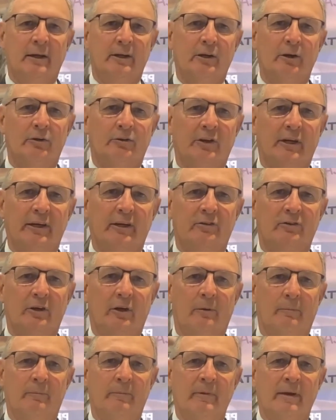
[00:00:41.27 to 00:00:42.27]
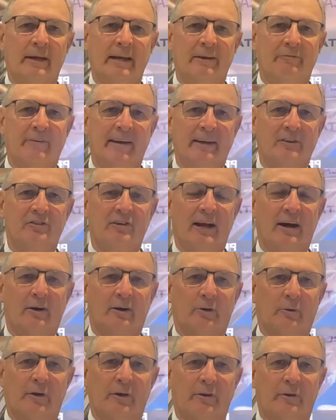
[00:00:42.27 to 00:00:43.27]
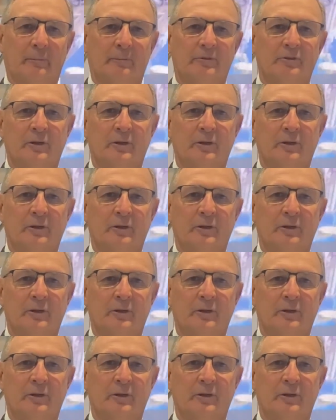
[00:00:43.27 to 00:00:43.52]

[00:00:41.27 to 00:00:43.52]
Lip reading: using some advanced algorithms.